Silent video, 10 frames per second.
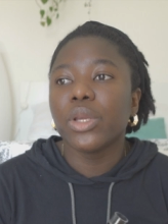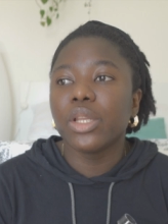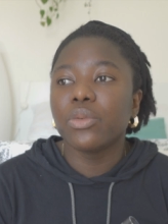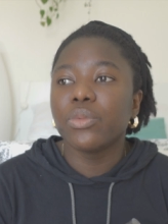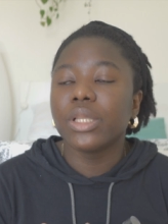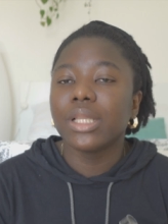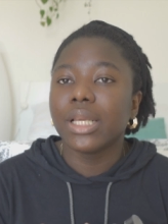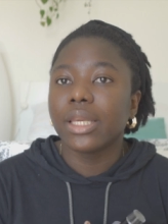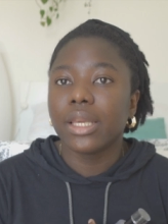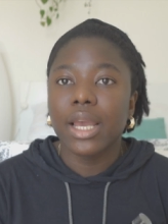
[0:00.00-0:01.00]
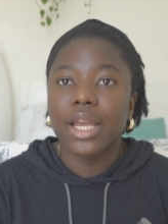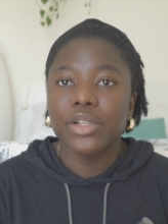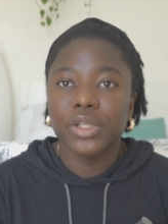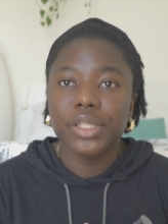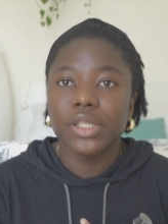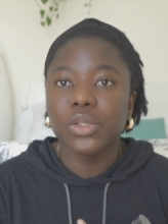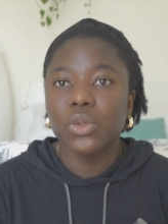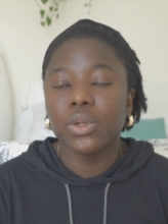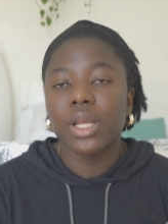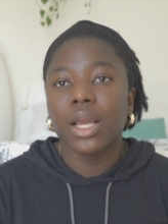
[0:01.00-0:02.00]
in with like a hydrating
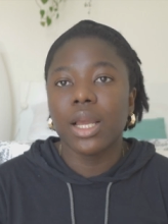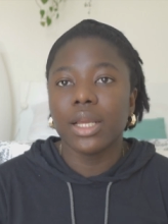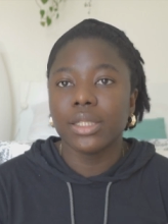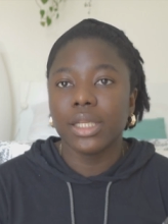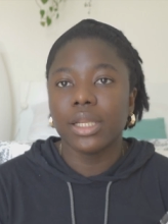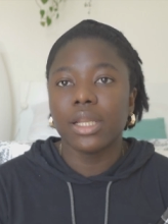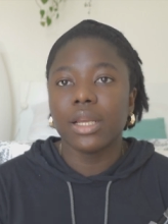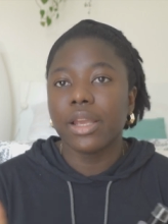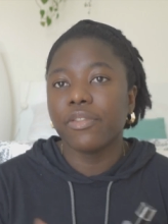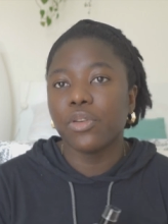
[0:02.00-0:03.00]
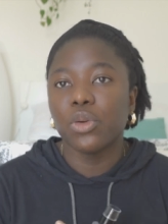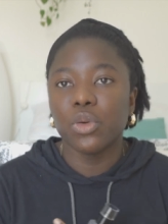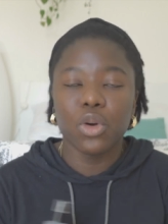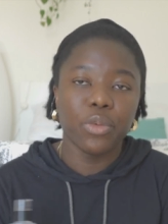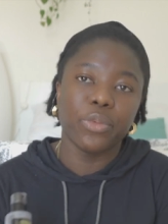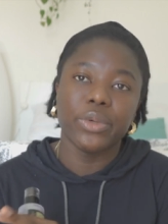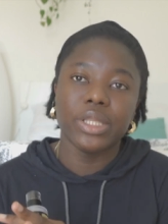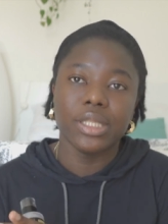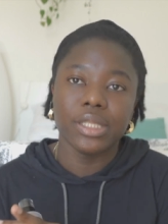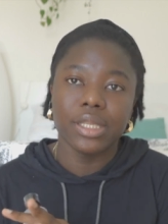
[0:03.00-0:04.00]
toner, and then I follow up
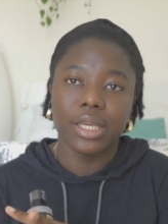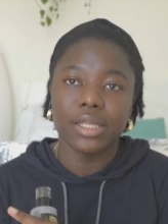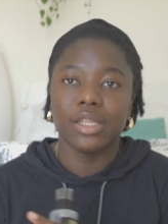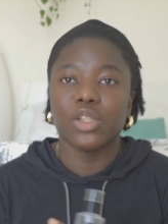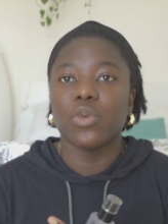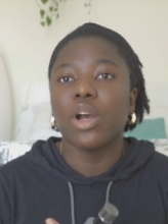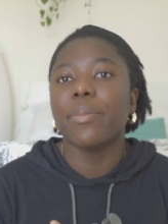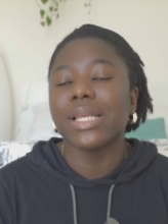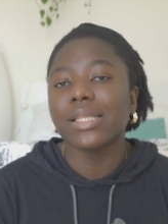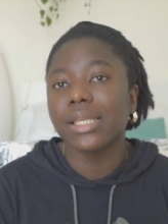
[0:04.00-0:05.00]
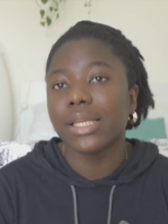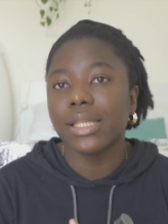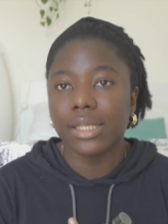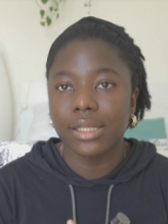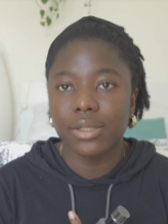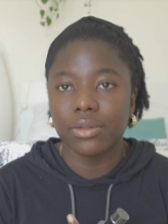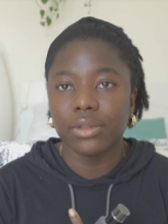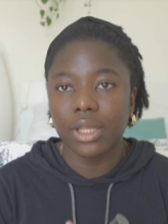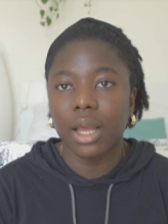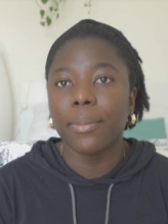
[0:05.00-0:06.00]
with this essence while my skin is still
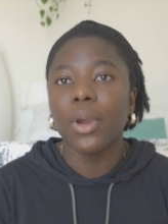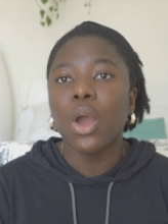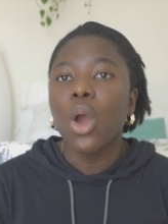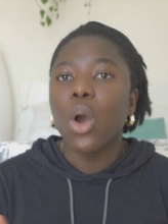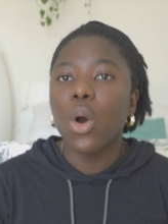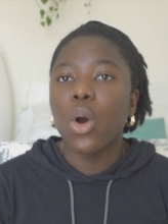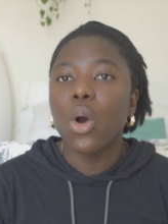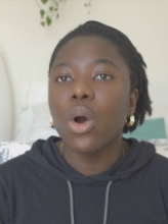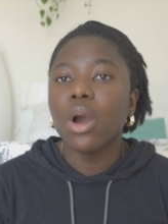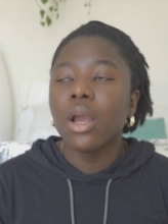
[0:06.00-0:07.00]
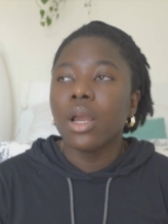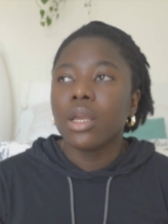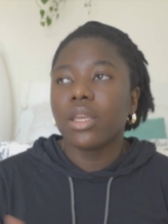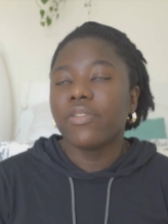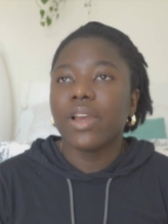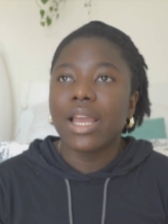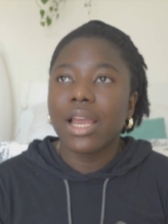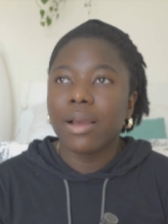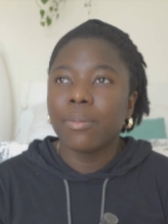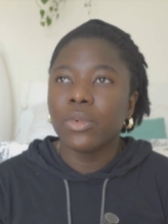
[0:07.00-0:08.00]
damp. Or if I
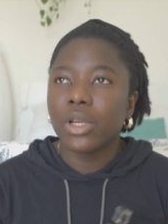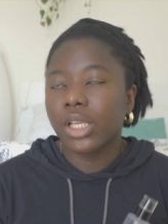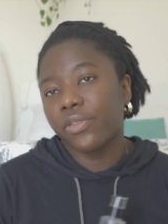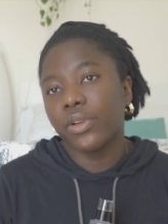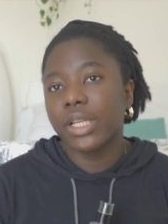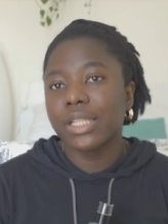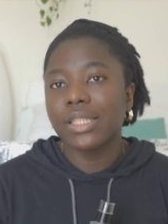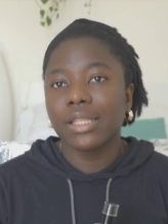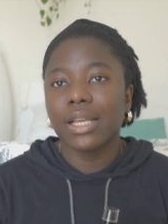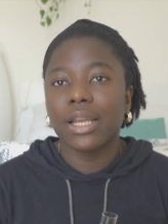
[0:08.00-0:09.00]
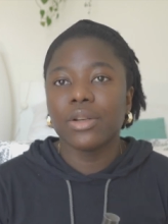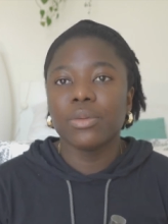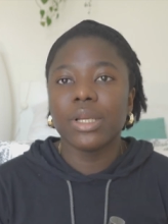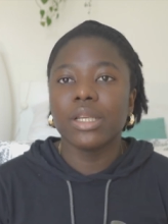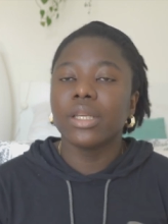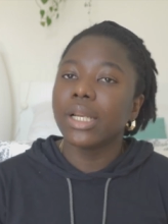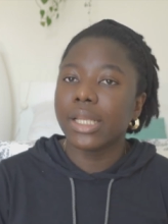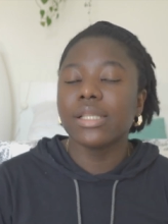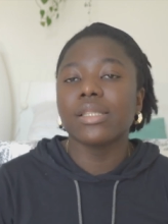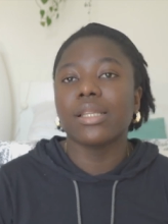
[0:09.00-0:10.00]
am exfoliating, I normally
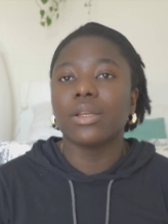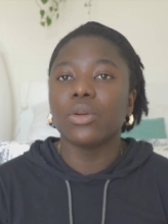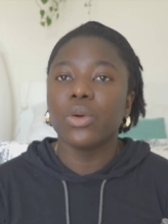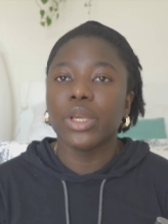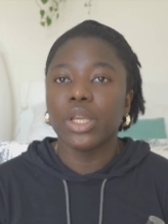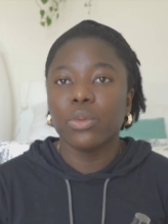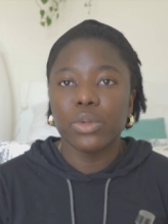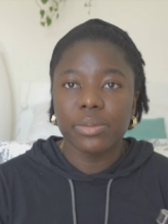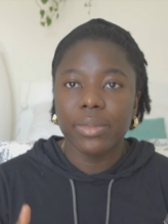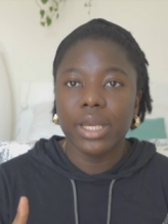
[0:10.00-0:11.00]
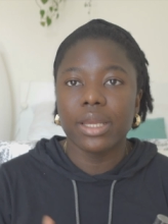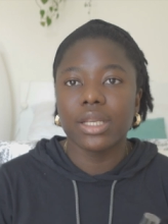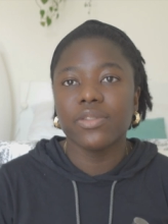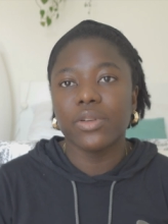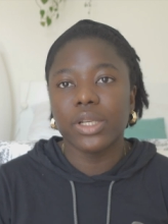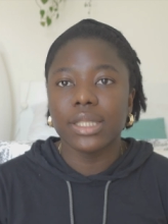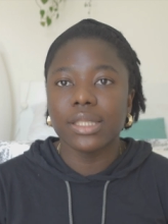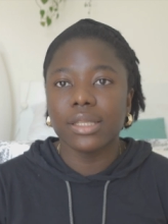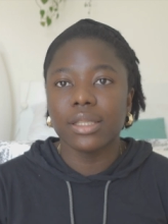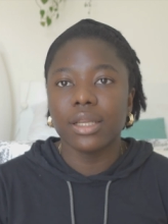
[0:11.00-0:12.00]
cleanse then go in with my
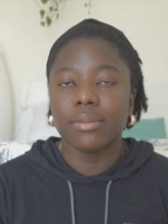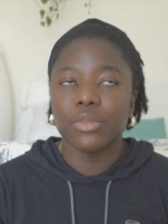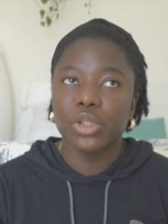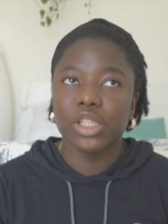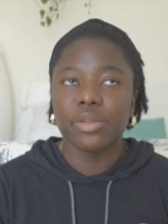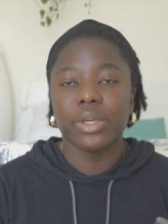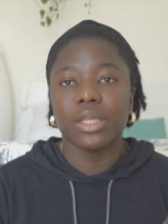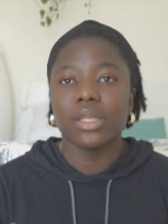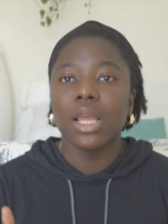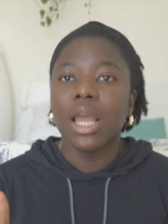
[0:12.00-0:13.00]
exfoliating treatment,